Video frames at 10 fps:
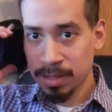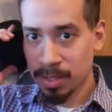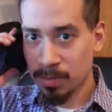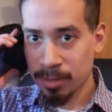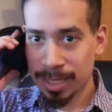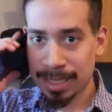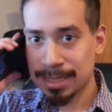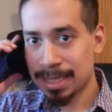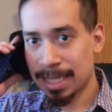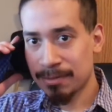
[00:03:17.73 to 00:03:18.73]
good morning, IT,
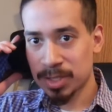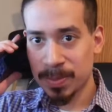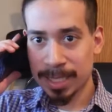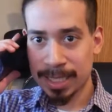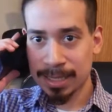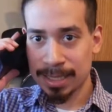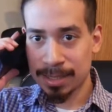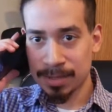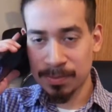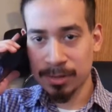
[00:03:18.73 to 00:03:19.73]
Kevin speaking. Yeah,
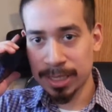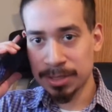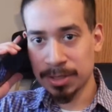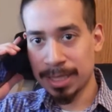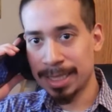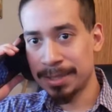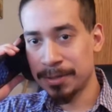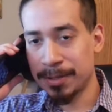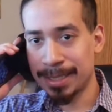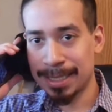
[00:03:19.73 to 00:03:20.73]
good morning, sir. How you
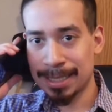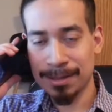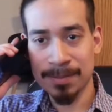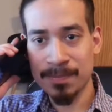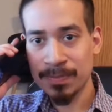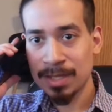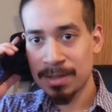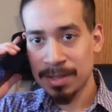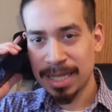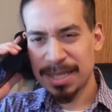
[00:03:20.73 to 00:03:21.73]
doing? Um,
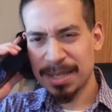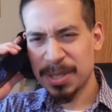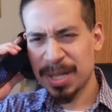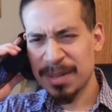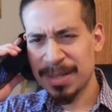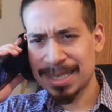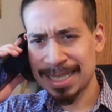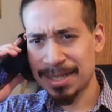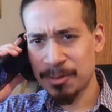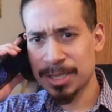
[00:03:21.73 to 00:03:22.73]
you're having
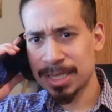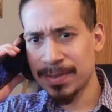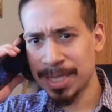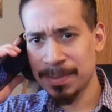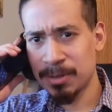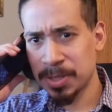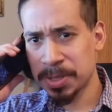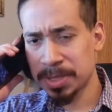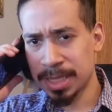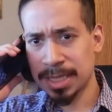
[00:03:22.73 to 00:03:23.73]
send and receive email
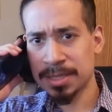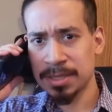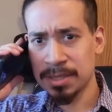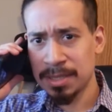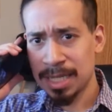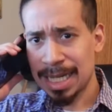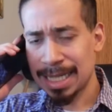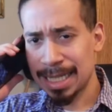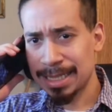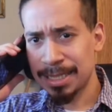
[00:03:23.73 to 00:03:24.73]
issues? Yes.
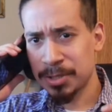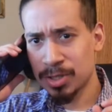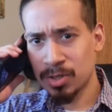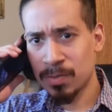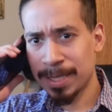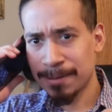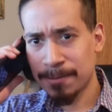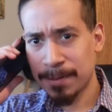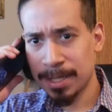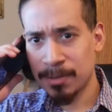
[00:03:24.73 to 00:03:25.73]
I, I need you to do me a
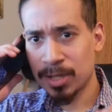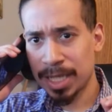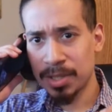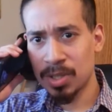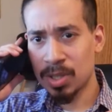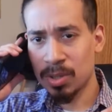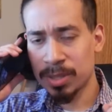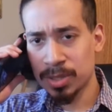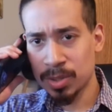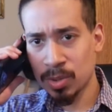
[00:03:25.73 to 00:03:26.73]
favor. Can you go
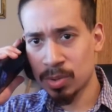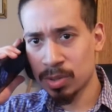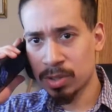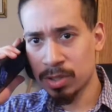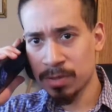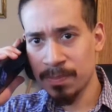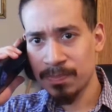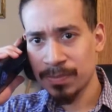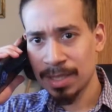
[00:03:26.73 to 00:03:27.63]
into Google Chrome?